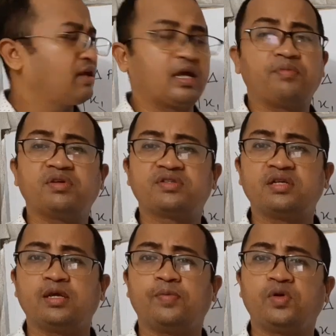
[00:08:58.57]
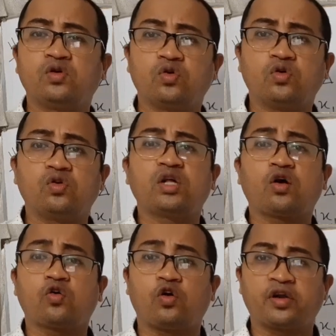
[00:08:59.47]
ABC if you know
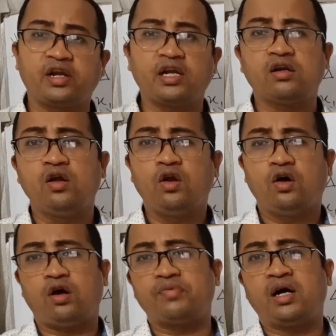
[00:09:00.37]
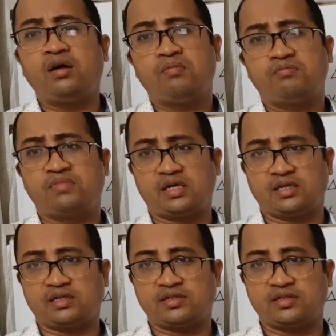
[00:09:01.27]
the coordinate of the
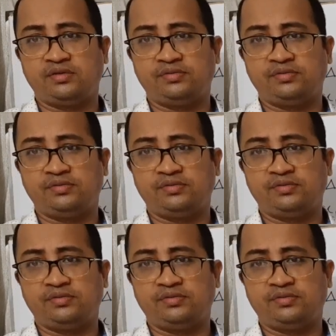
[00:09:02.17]
vertex.